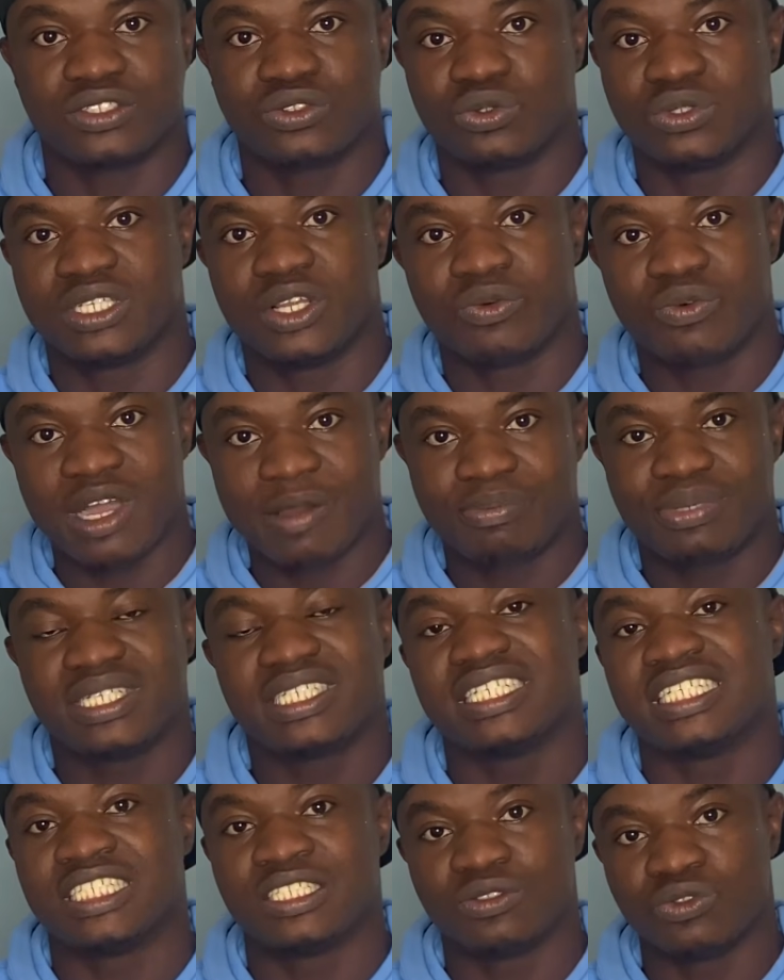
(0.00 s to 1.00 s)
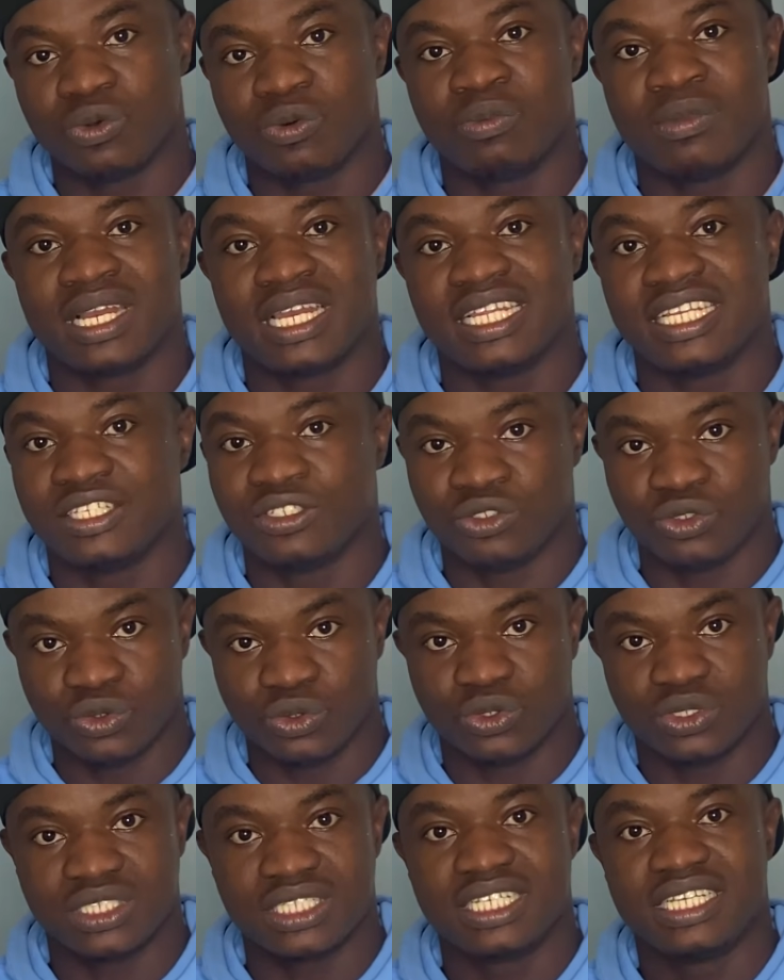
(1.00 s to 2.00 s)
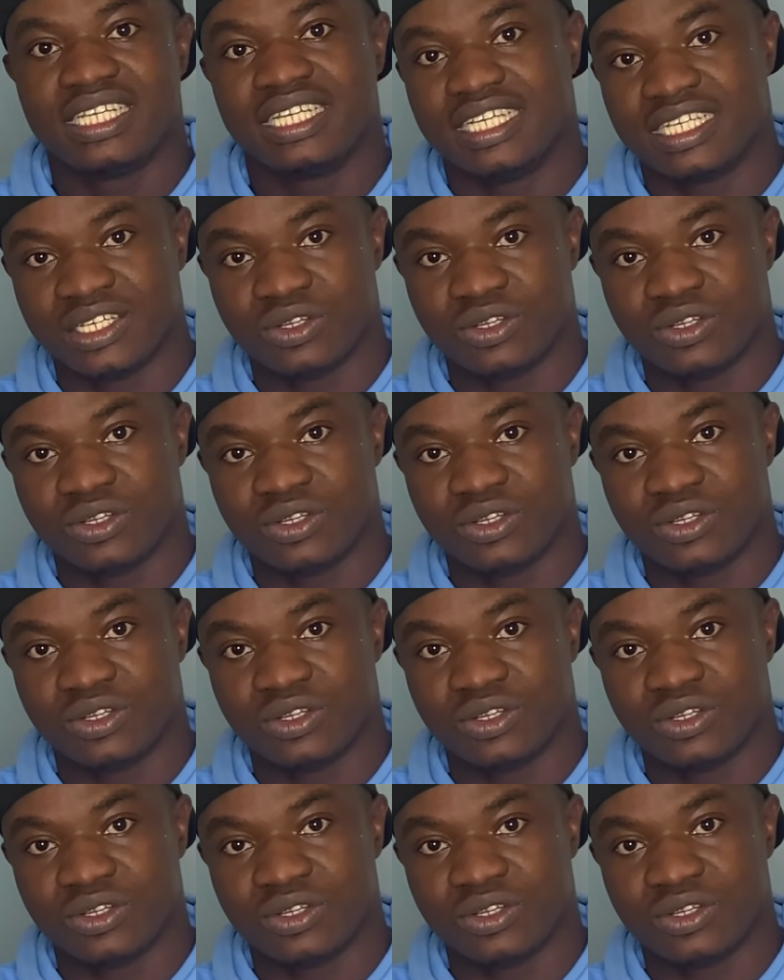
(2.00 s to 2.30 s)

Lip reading: So the rapid is normally used in